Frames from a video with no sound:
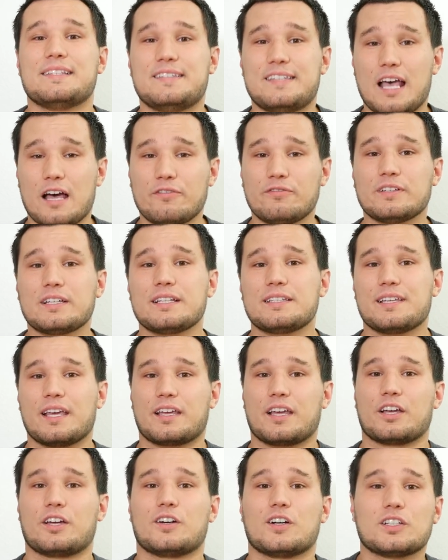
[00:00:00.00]
definitely
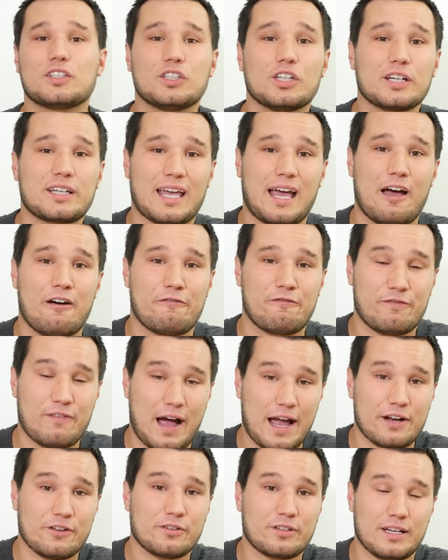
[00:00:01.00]
take a good look at
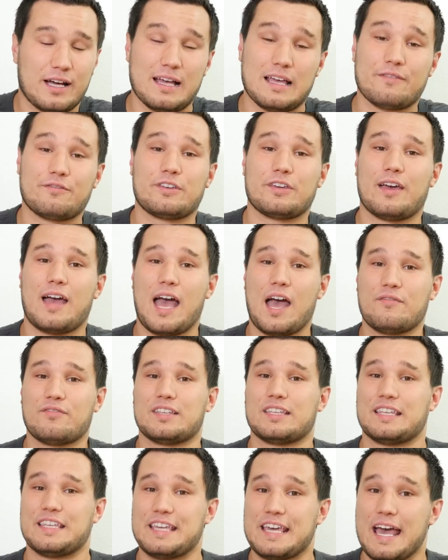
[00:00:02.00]
Final Cut if you
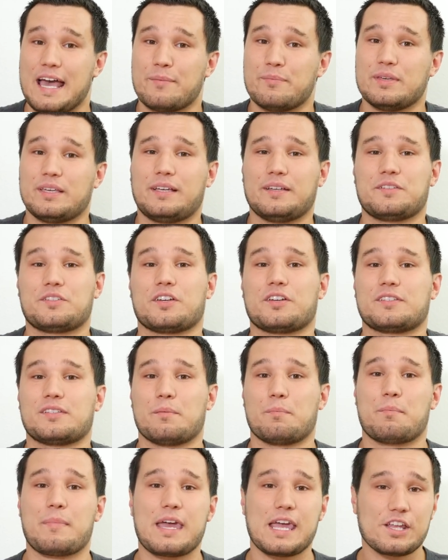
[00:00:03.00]
haven't yet because there's
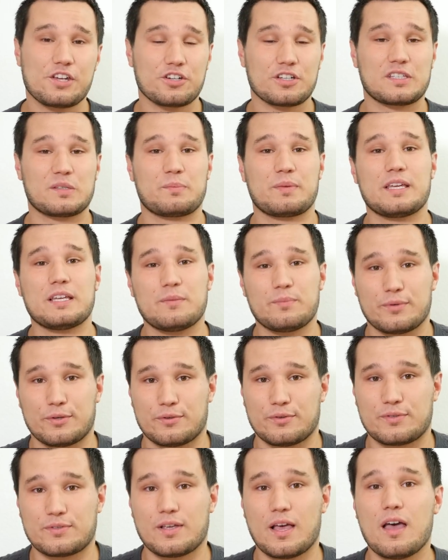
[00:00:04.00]
some major speed
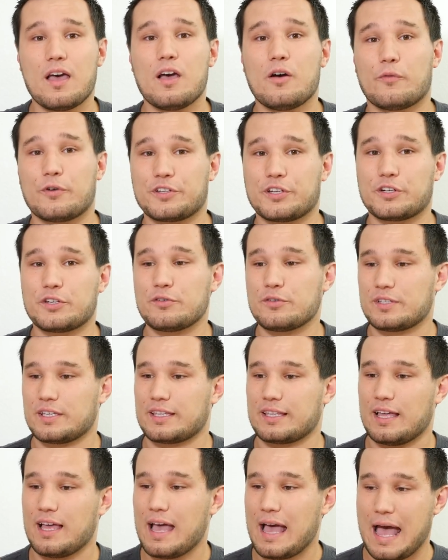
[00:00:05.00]
boosts when you're
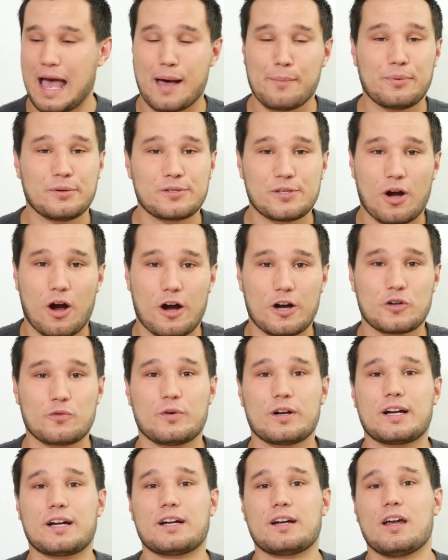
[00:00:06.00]
using Apple's
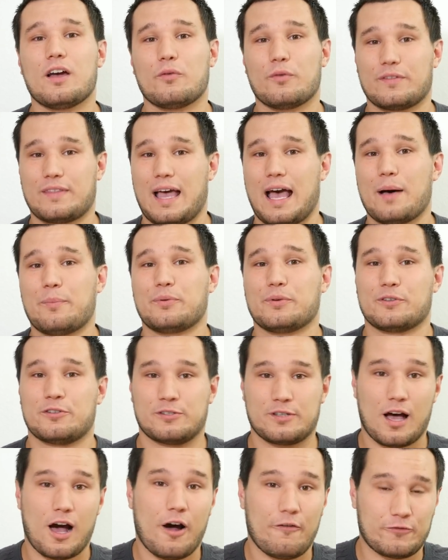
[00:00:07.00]
hardware with Apple's
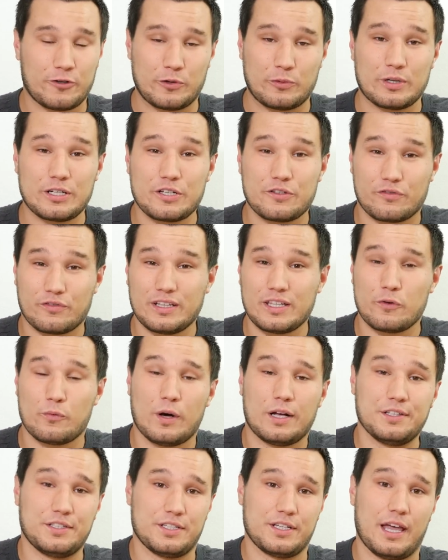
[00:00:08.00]
software. It works really
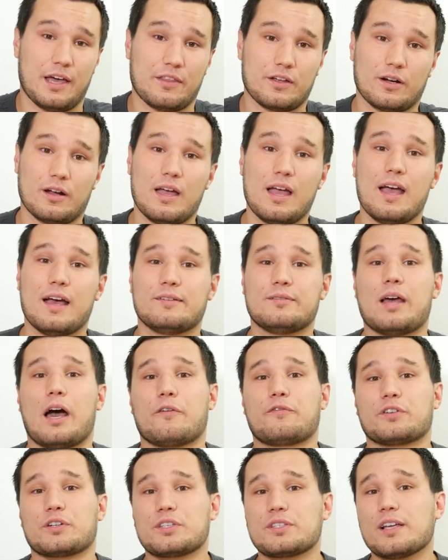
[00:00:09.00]
well together. Now,
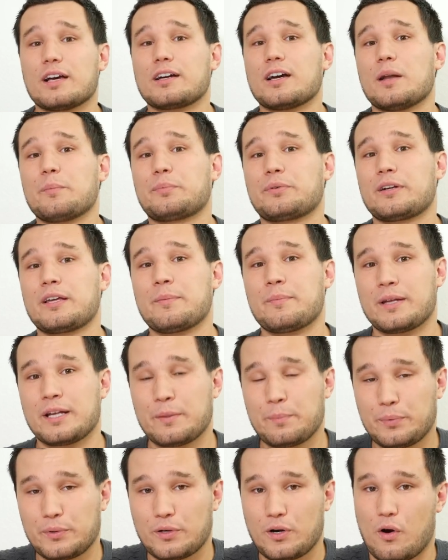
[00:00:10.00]
if you're stuck on
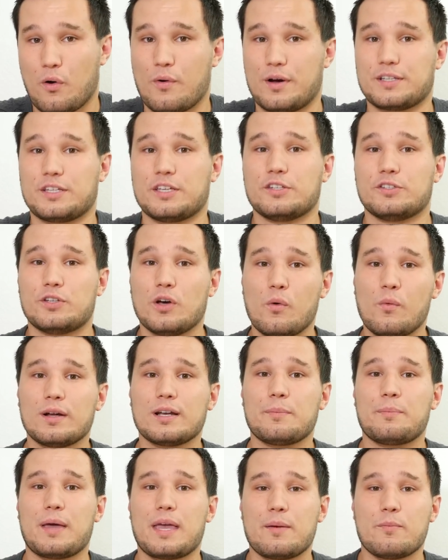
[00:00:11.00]
Premiere Pro and you don't
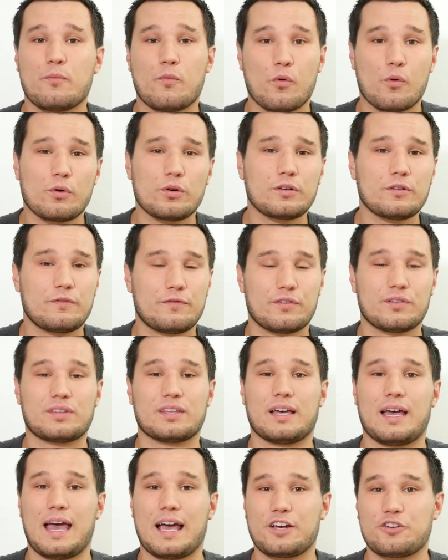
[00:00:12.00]
want to pay more for
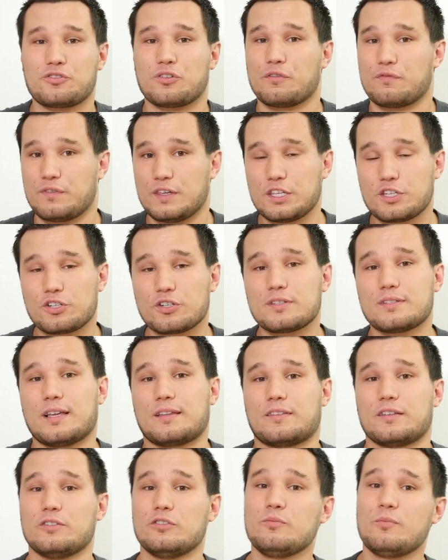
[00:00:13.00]
the extra features
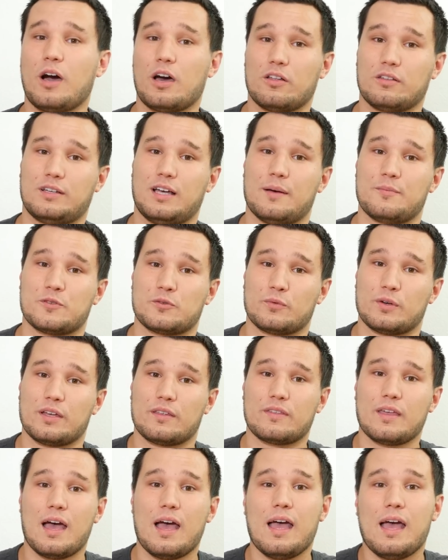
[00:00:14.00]
that the new model comes
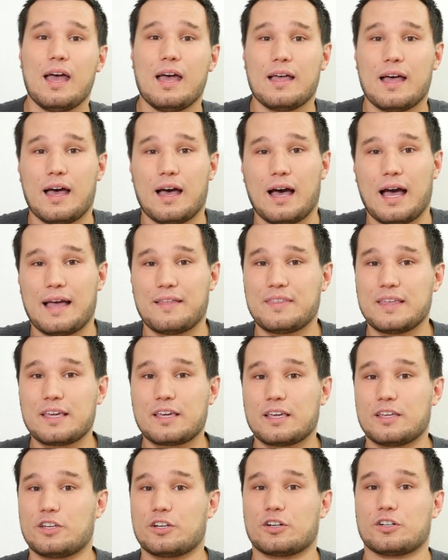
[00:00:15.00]
with, uh, I
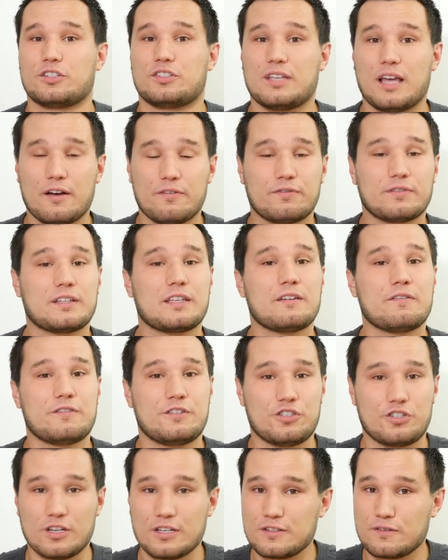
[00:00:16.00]
think you're
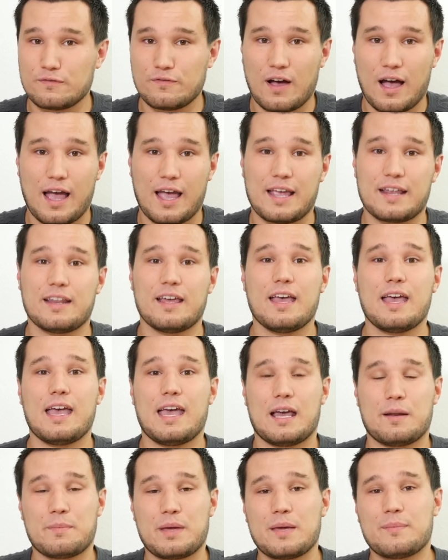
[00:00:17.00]
Leaf just fine
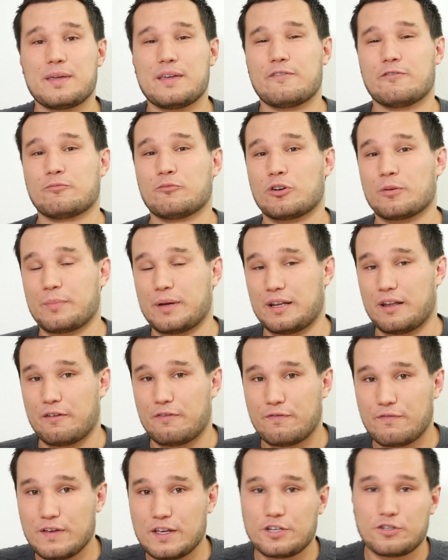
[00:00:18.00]
and maybe even more
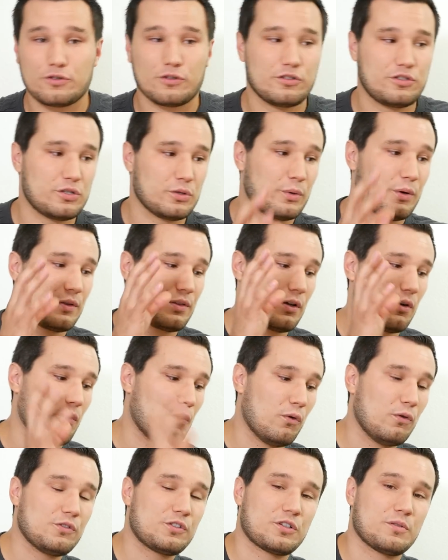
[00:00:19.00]
beneficial to go with the
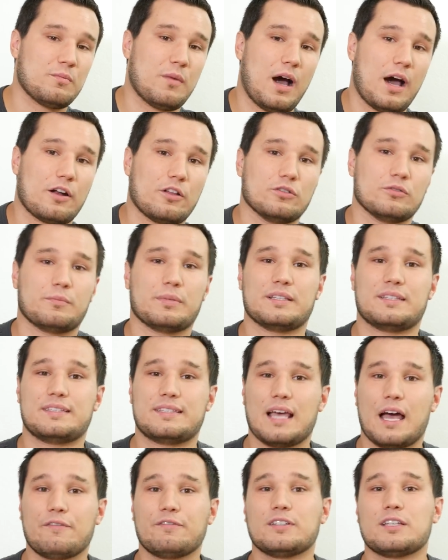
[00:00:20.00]
older model, but
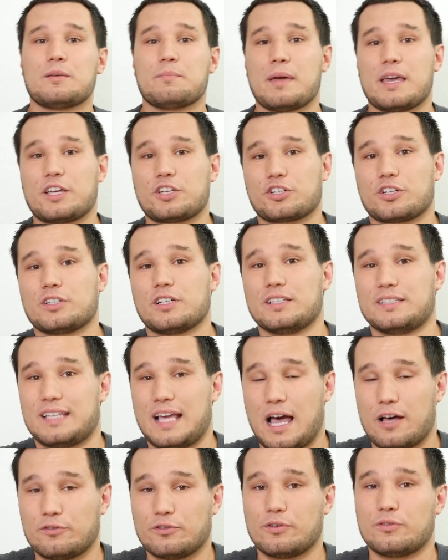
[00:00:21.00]
definitely make sure to
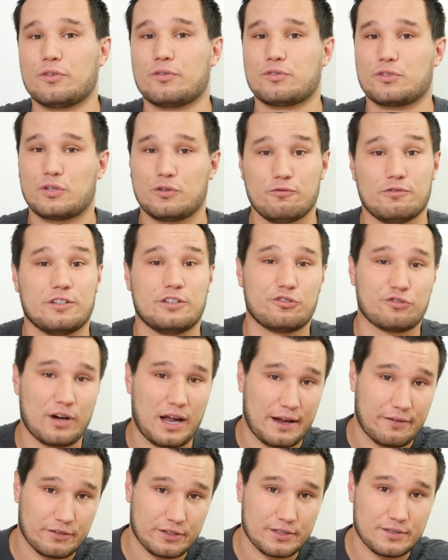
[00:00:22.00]
download those CUDA
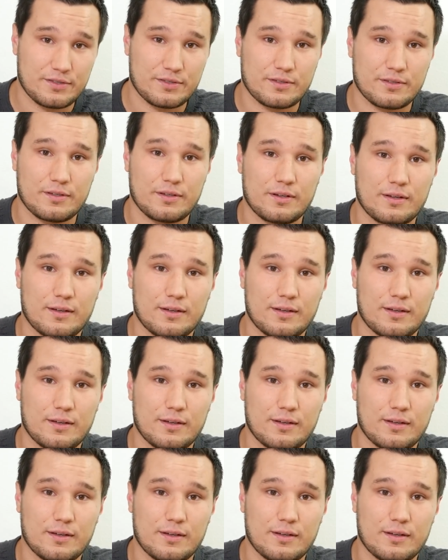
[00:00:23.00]
drivers.